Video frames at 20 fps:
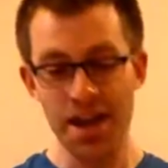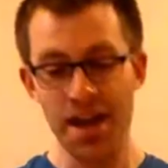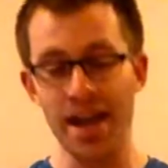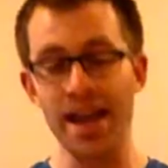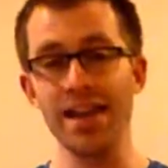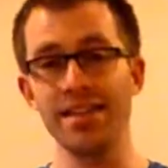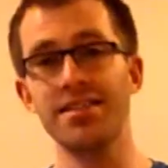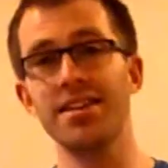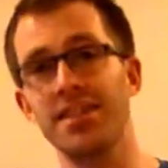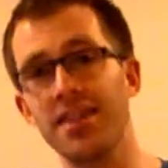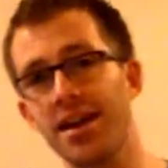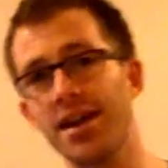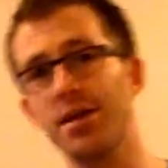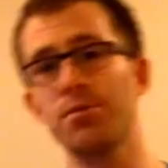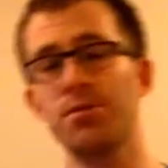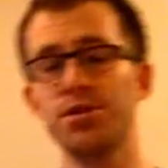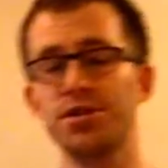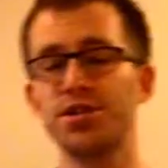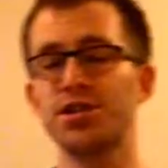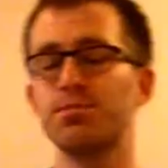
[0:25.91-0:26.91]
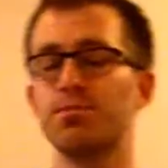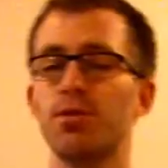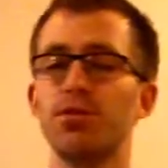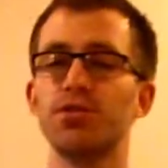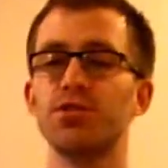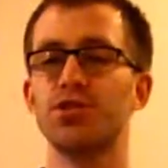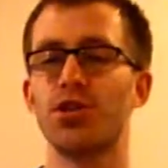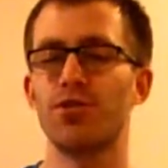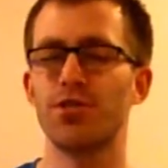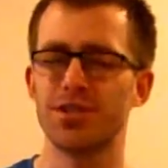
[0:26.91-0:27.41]
If a game wins the Spiel
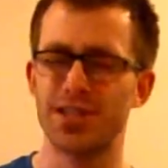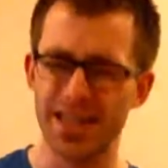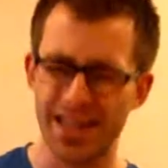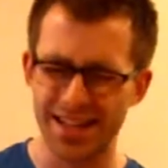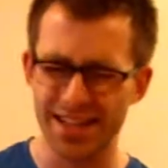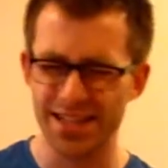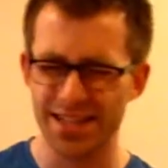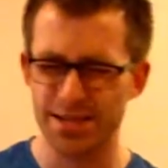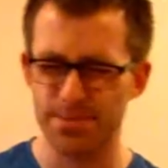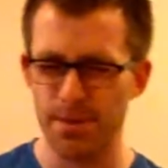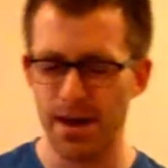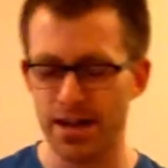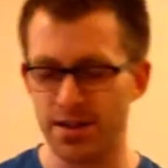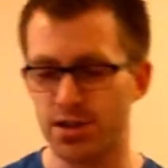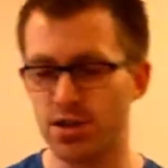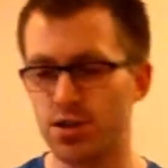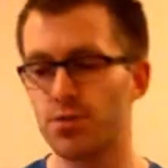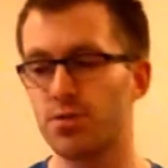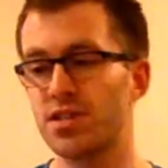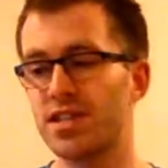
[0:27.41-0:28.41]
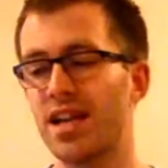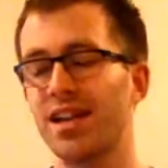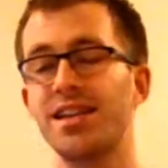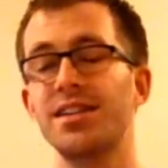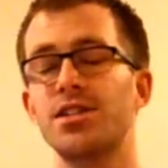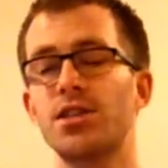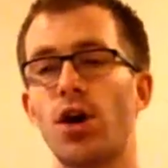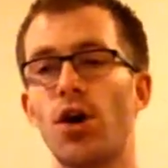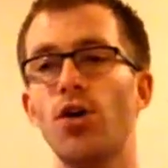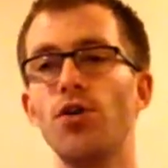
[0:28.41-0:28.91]
Jahres, it can expect to sell
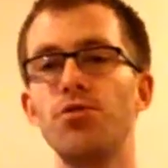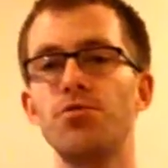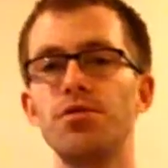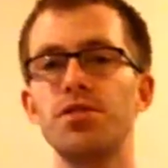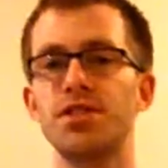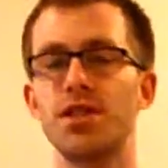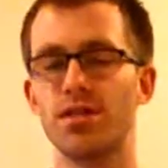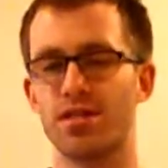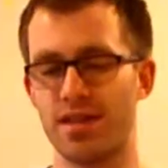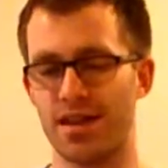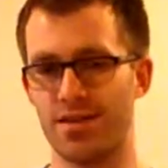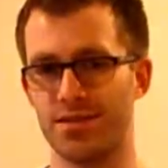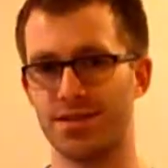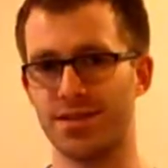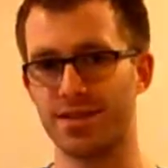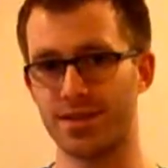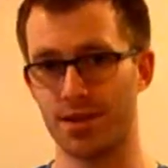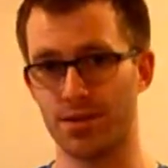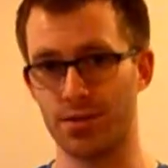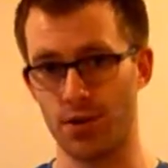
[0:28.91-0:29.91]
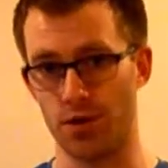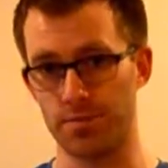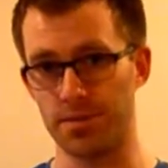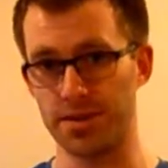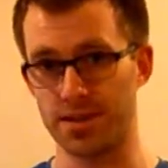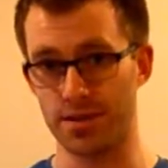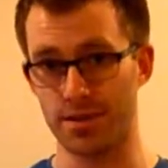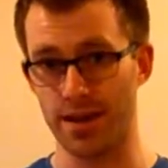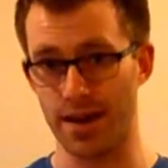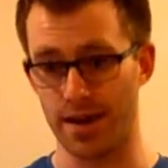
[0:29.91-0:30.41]
into the hundreds of thousands of
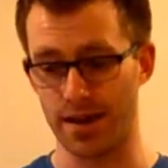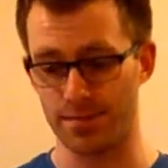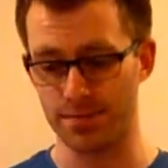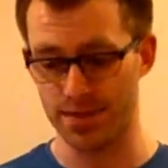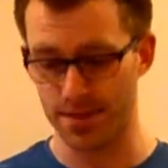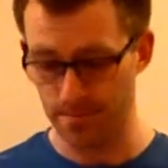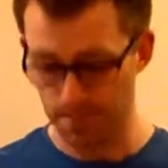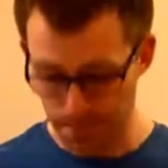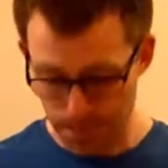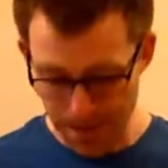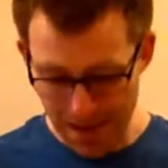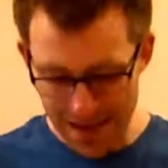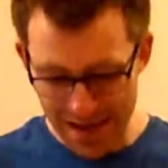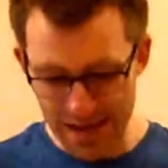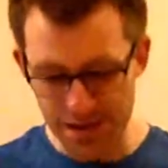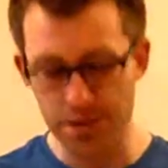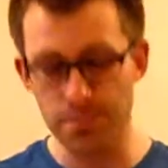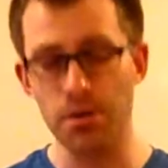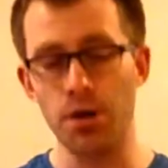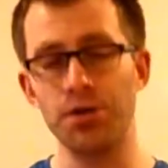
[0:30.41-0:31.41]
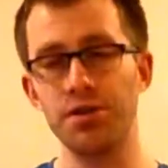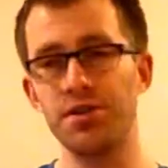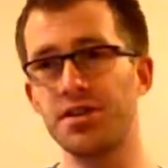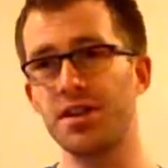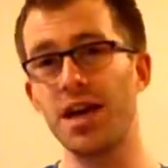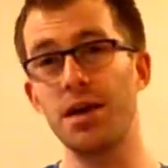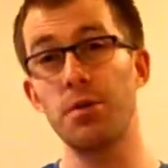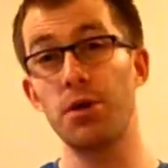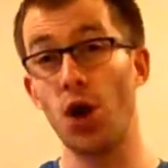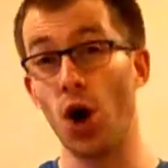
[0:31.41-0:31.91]
copies of games. In the modern
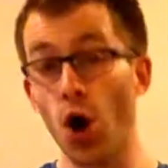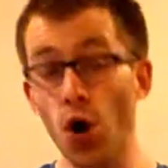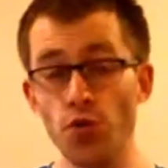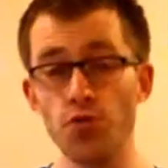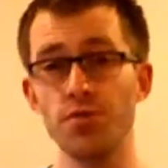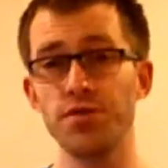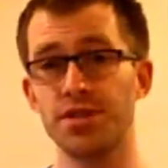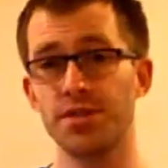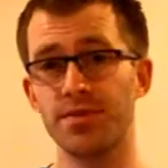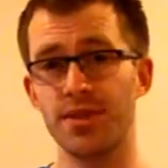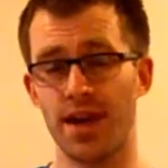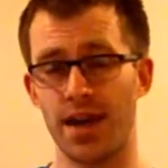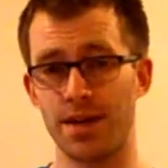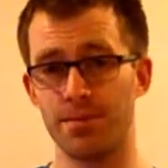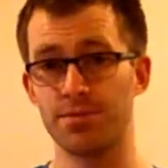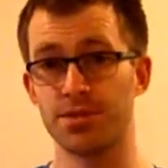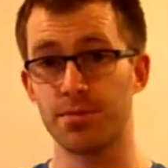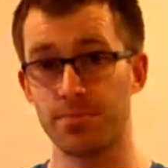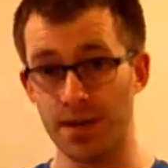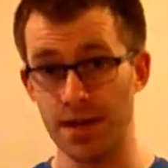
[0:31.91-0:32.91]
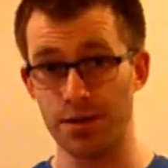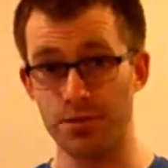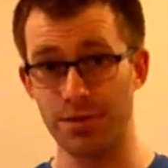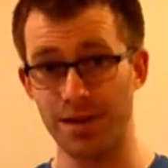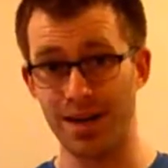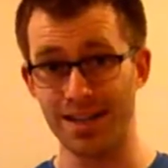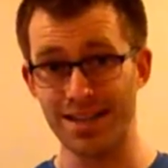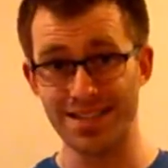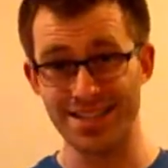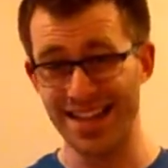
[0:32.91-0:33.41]
day, when hundreds of games are being
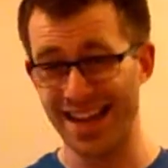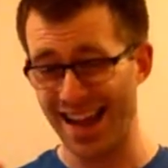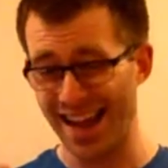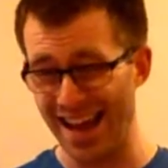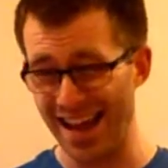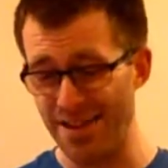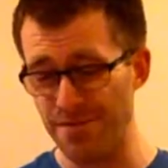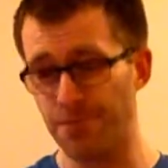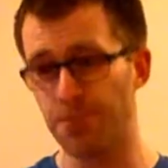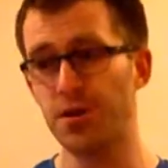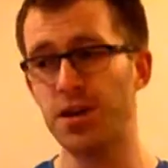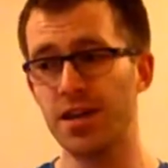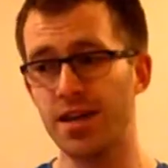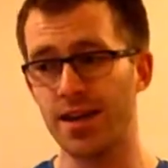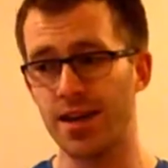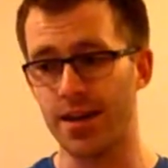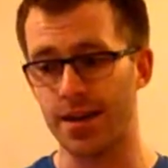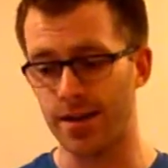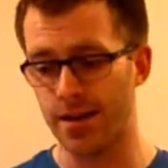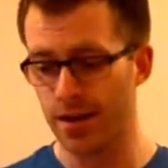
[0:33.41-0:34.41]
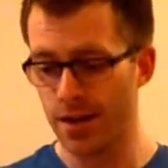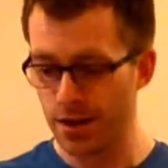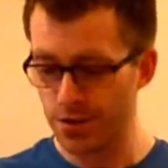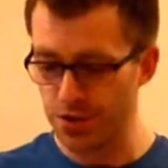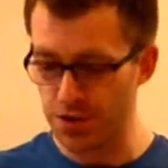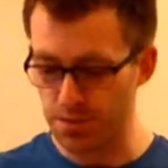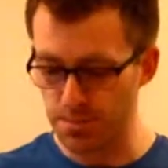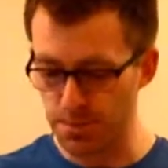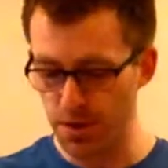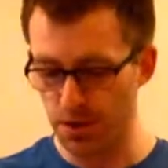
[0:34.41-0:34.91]
released every year,
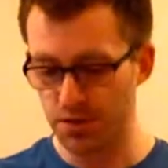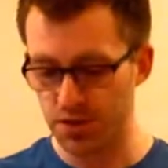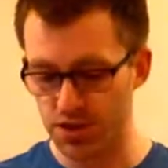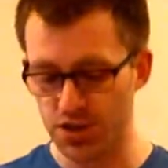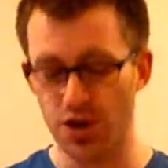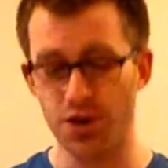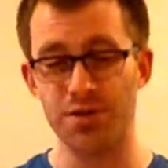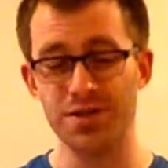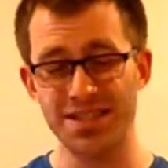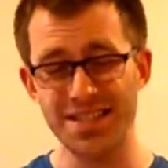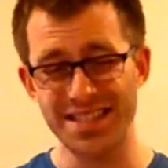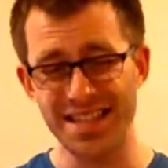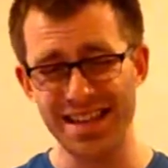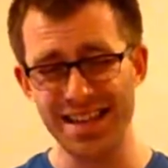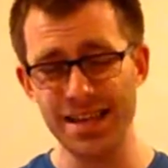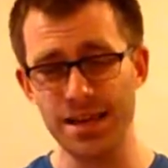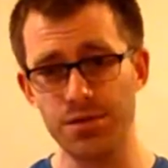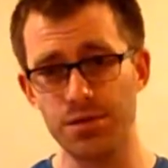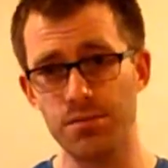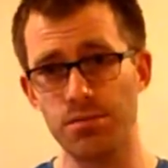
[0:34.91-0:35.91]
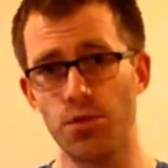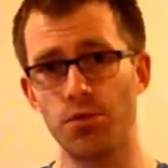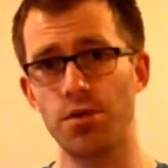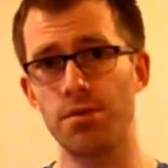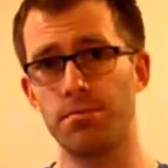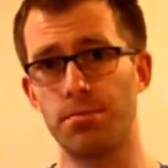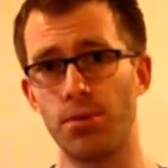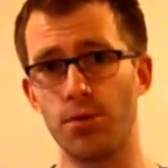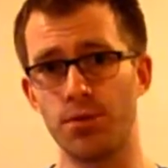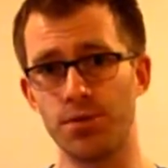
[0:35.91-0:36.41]
the Spiel Jahres is even more
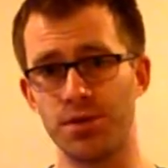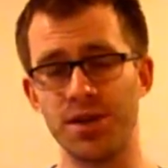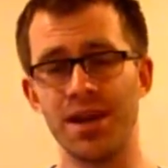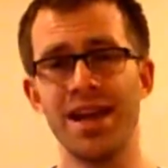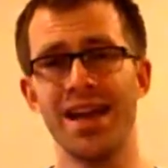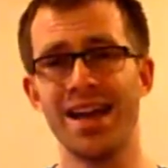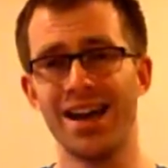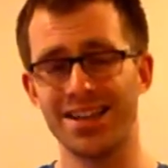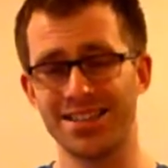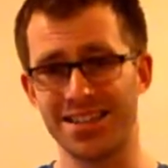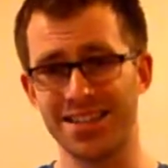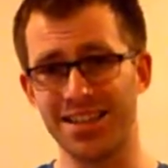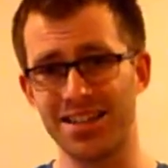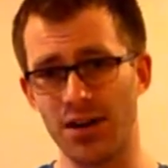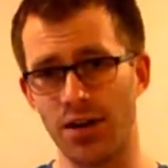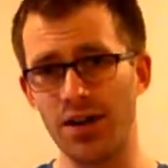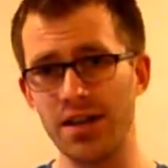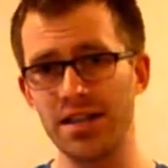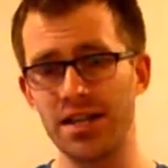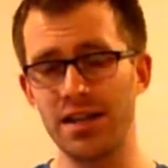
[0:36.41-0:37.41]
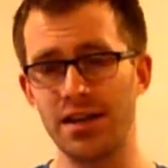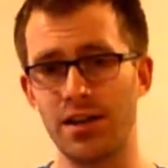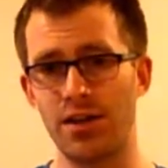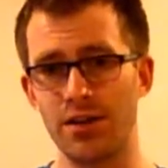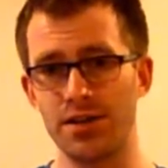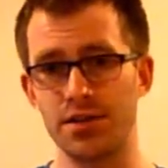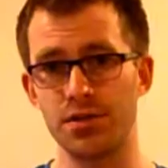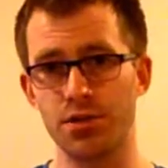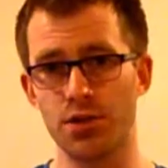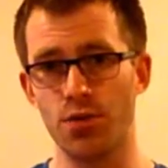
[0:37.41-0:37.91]
important as a guiding
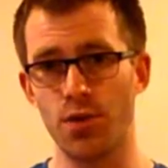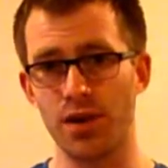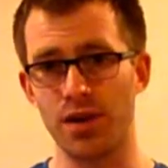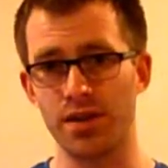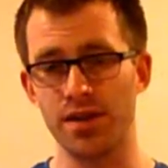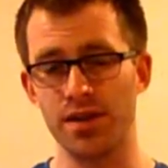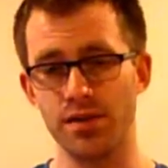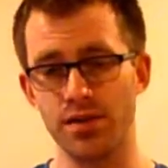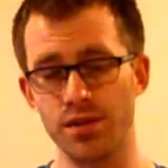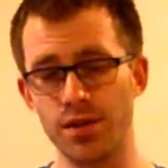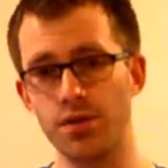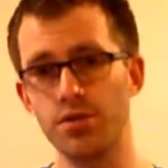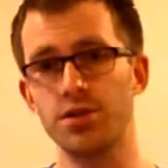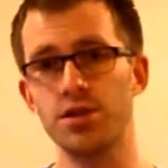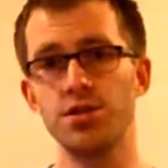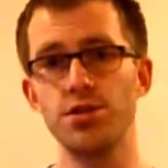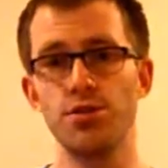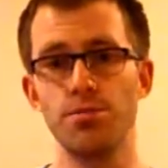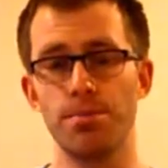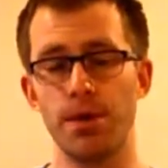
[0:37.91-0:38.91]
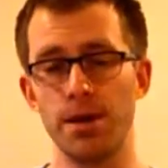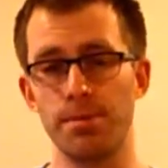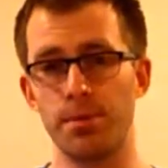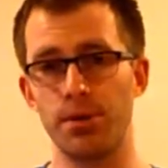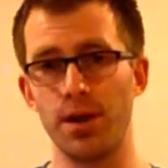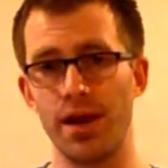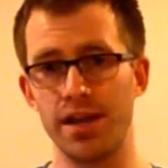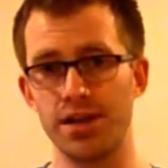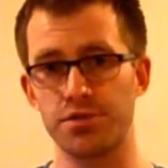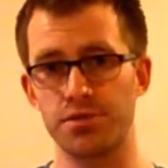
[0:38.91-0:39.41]
light of quality for those new
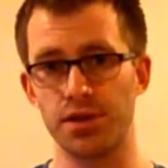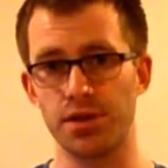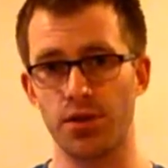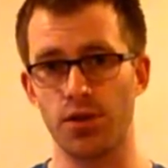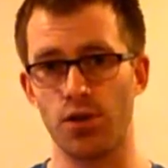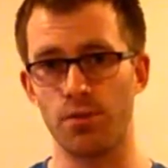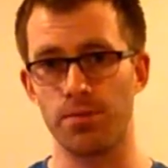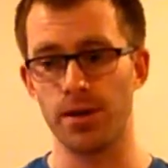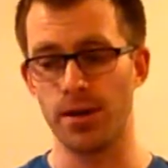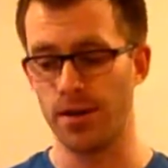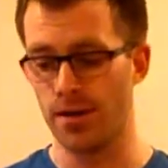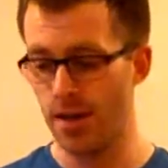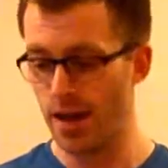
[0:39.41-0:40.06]
people entering the hobby.